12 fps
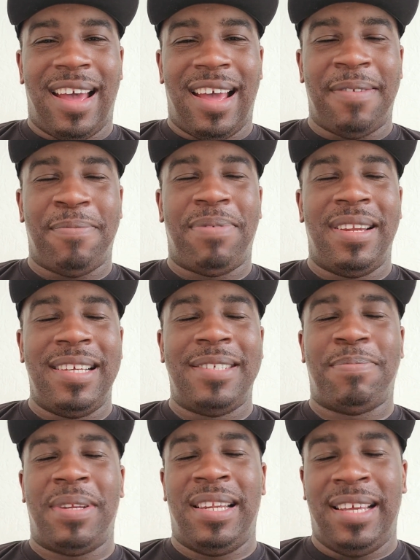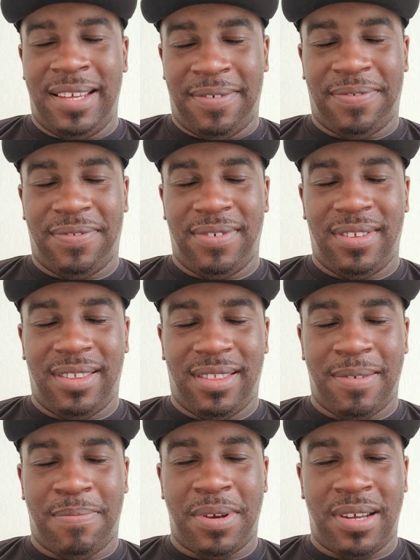and please believe
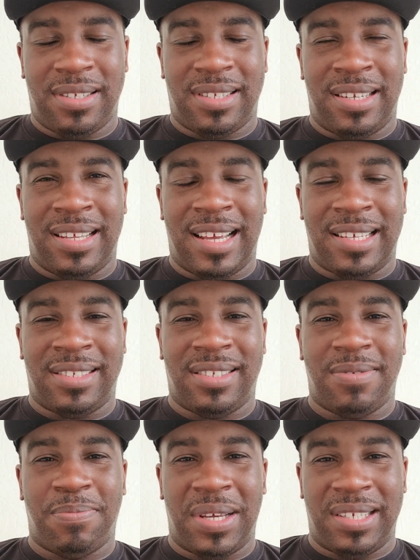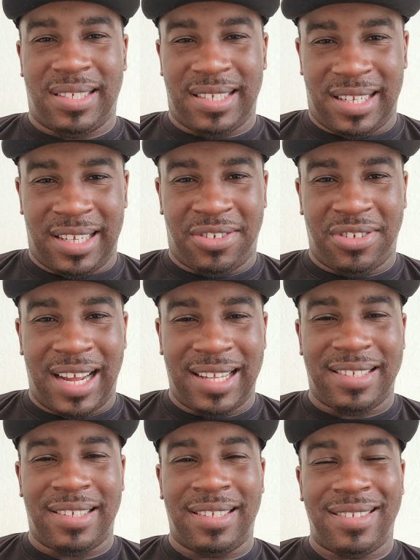the person has basically
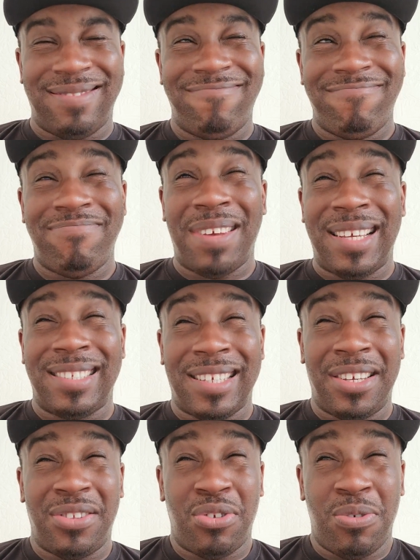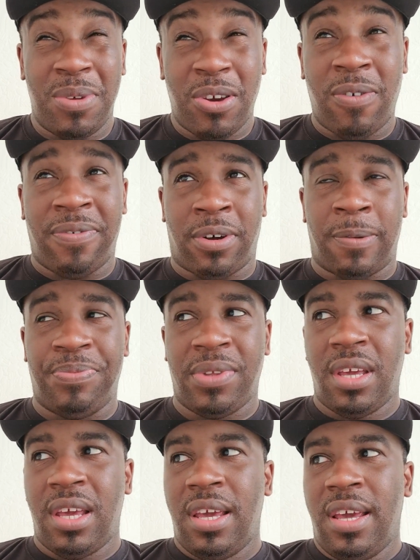tried to basically do me over.
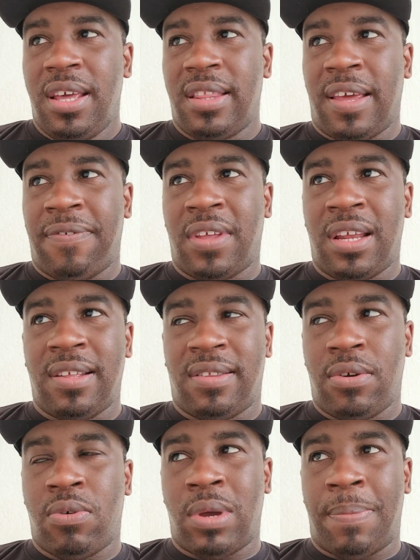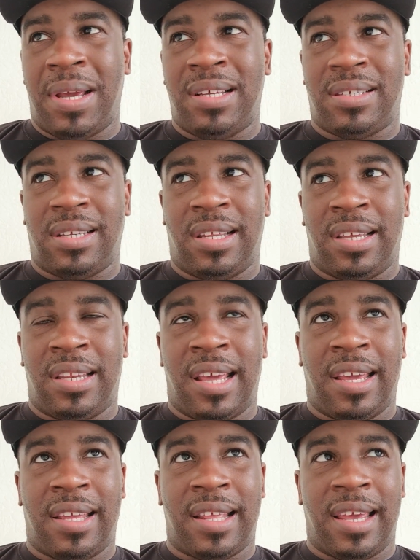They've done a deal where
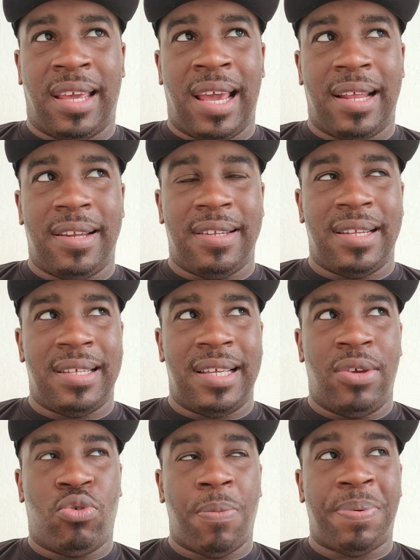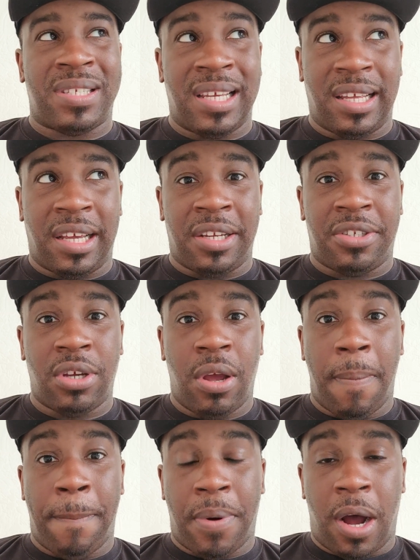basically they get equal percentage,
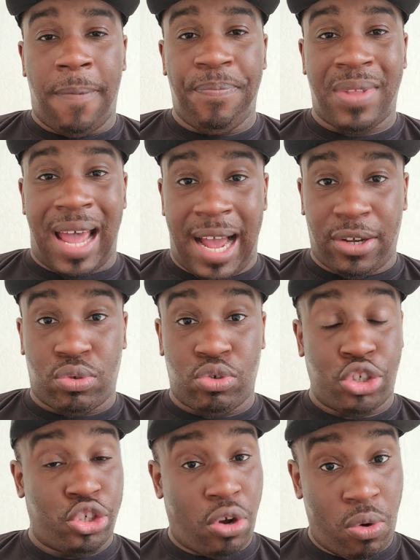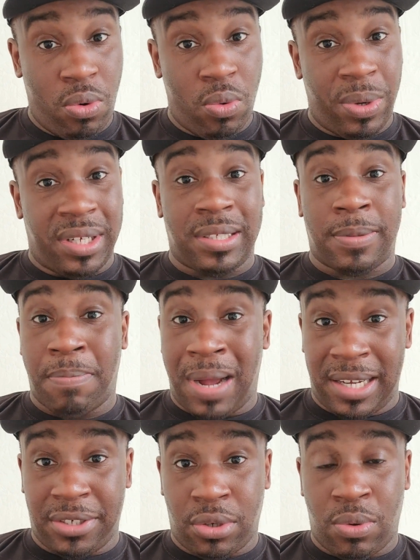but the actual show, which is
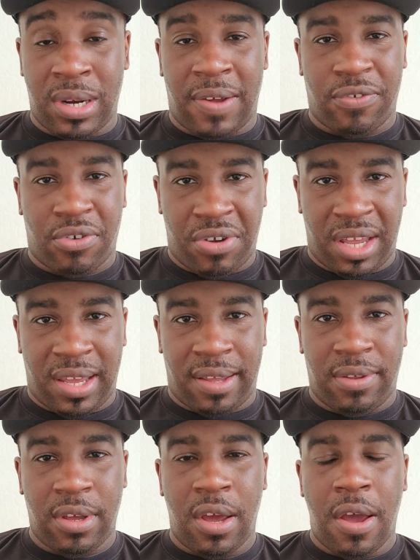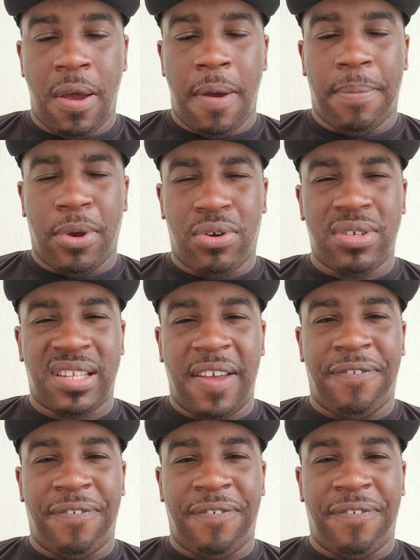my show and I've created, because they